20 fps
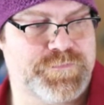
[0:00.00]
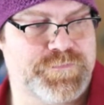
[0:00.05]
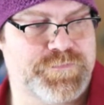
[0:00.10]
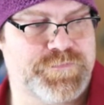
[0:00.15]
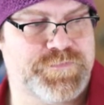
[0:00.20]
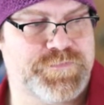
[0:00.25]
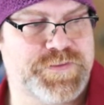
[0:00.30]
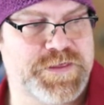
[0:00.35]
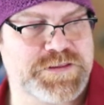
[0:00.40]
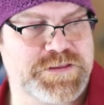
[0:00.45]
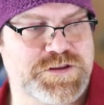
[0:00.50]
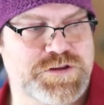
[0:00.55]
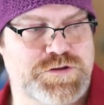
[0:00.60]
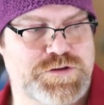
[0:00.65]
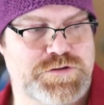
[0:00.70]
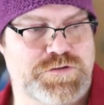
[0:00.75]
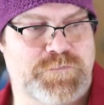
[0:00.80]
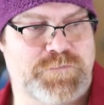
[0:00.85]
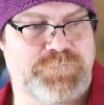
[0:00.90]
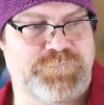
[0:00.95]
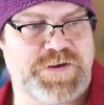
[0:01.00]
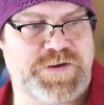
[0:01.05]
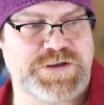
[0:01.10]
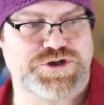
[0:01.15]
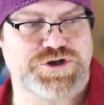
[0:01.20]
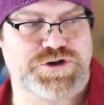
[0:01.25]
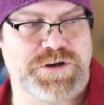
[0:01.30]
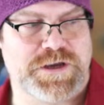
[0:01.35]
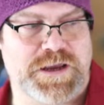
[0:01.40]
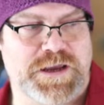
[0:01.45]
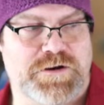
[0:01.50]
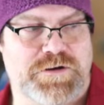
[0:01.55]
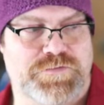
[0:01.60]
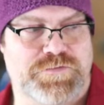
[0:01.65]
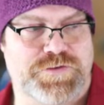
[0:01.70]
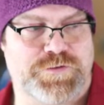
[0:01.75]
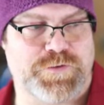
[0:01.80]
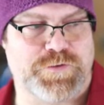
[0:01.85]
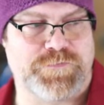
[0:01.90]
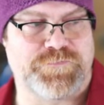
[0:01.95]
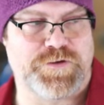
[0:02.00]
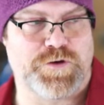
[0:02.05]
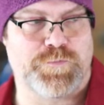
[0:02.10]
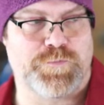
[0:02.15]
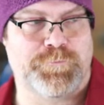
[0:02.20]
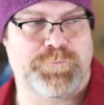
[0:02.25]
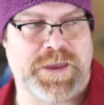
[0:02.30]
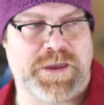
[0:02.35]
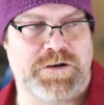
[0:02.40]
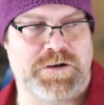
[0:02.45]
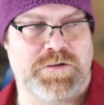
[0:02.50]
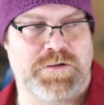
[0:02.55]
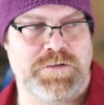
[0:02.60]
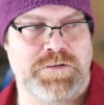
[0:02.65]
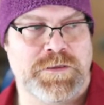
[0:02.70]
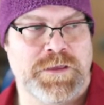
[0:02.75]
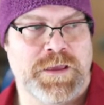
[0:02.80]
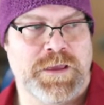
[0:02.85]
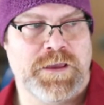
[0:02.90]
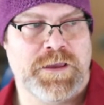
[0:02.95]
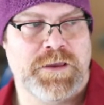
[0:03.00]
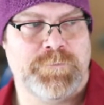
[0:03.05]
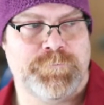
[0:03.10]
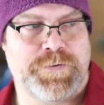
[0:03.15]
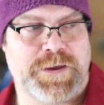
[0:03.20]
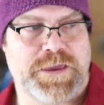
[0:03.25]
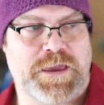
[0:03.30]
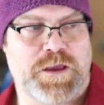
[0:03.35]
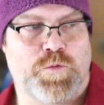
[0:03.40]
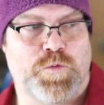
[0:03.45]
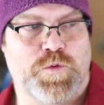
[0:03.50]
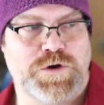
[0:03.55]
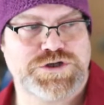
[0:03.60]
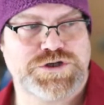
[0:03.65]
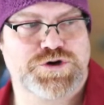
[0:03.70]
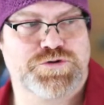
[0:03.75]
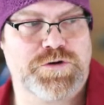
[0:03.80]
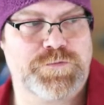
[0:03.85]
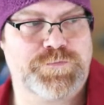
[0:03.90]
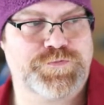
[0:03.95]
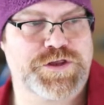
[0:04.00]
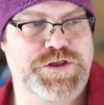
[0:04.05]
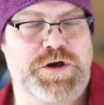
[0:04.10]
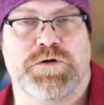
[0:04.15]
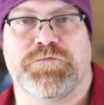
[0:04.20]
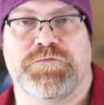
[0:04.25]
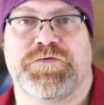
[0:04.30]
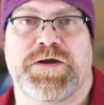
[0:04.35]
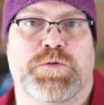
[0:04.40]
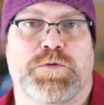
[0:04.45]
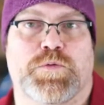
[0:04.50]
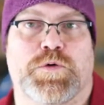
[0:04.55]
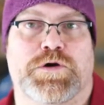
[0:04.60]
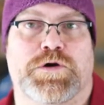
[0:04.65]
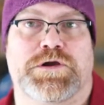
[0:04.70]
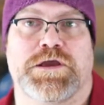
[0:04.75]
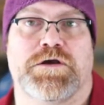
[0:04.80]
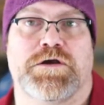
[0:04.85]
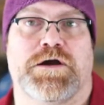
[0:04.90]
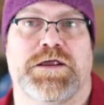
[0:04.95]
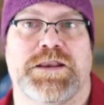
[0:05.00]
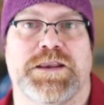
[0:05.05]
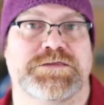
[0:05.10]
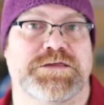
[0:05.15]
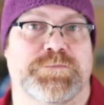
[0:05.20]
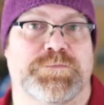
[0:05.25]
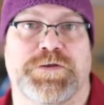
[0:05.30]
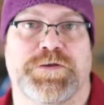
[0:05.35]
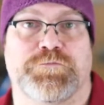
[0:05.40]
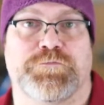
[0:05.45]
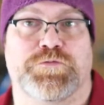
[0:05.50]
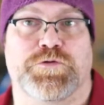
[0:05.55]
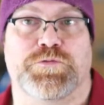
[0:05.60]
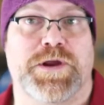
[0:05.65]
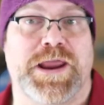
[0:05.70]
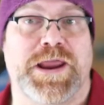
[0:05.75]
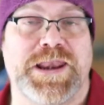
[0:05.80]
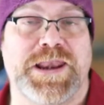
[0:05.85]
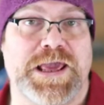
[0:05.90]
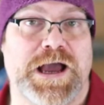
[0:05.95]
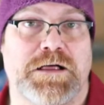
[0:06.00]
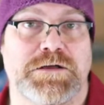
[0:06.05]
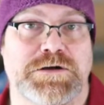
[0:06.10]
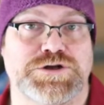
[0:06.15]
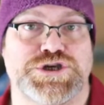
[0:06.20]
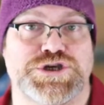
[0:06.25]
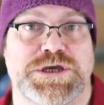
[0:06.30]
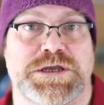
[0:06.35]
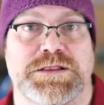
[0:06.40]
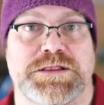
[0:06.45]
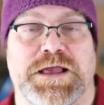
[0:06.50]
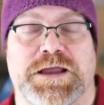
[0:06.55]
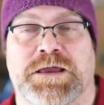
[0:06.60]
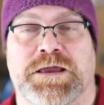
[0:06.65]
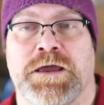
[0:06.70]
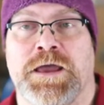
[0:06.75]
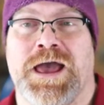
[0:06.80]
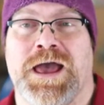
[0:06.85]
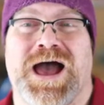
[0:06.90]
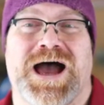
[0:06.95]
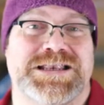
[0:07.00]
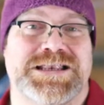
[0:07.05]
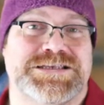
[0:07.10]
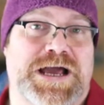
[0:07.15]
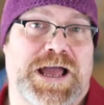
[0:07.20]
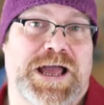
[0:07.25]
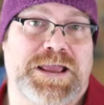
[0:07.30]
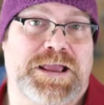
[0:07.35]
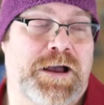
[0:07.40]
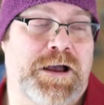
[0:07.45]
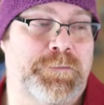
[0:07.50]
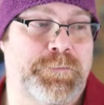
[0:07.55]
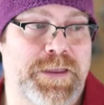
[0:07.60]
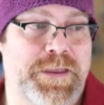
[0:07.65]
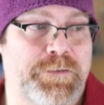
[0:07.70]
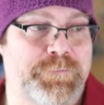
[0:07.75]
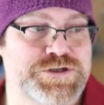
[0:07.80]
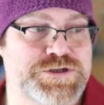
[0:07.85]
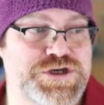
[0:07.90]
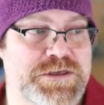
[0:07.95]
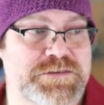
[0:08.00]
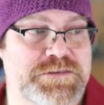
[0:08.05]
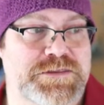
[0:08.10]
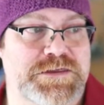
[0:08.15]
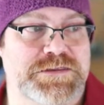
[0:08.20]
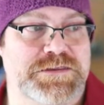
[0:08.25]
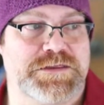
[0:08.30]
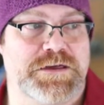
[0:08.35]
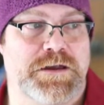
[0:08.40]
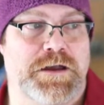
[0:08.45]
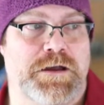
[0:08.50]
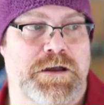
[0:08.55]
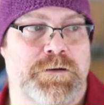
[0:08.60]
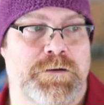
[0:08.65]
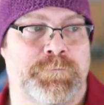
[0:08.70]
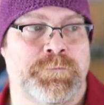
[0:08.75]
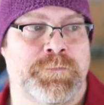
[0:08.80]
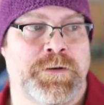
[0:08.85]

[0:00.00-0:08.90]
this feature here, the review panel, picking which group. So if I were working on something for radiology, like a DICOM imaging system,